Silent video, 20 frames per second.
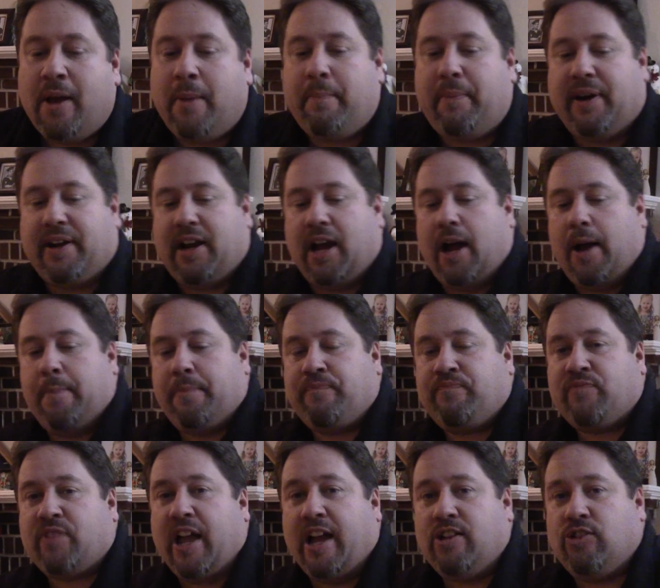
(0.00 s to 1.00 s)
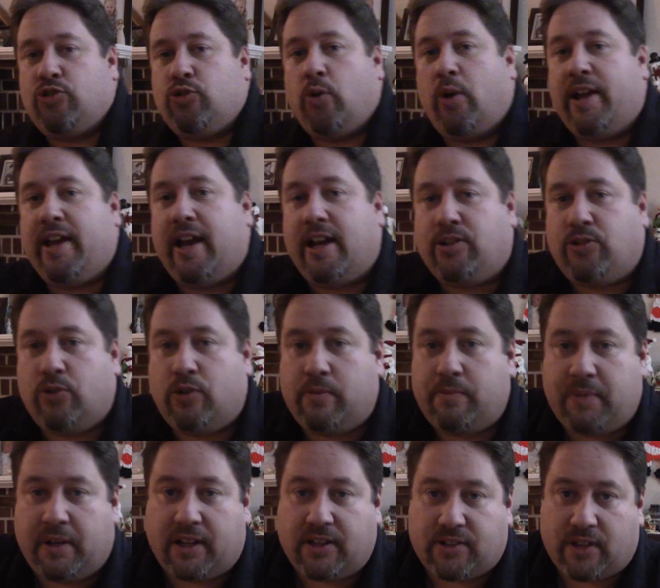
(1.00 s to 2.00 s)
But I enjoy it. I do
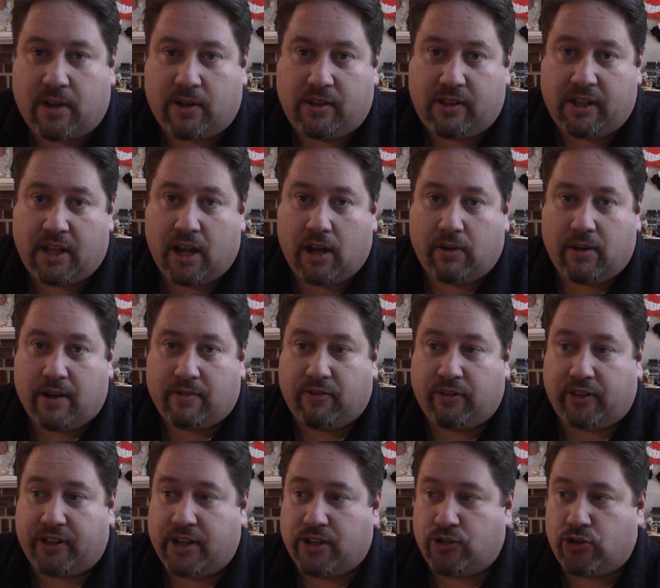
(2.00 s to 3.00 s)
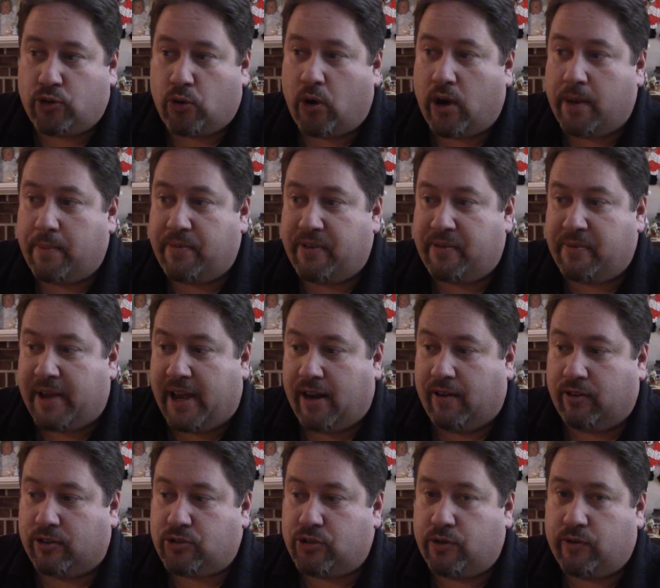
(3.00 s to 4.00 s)
it because I really enjoy being
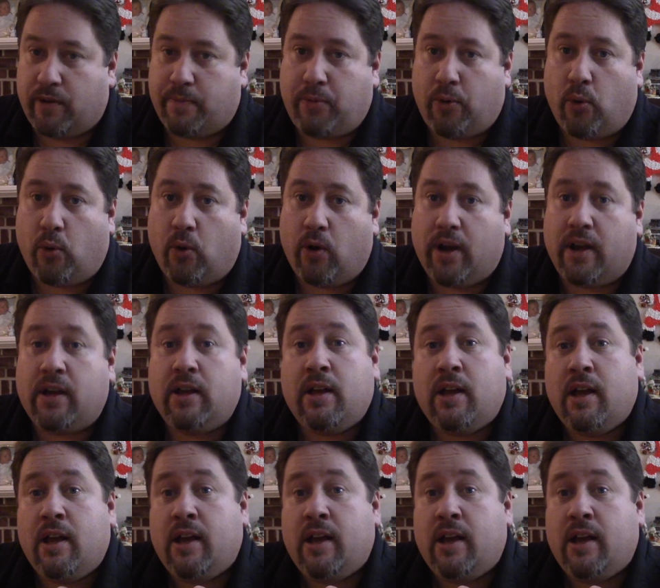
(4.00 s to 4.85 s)
able to report,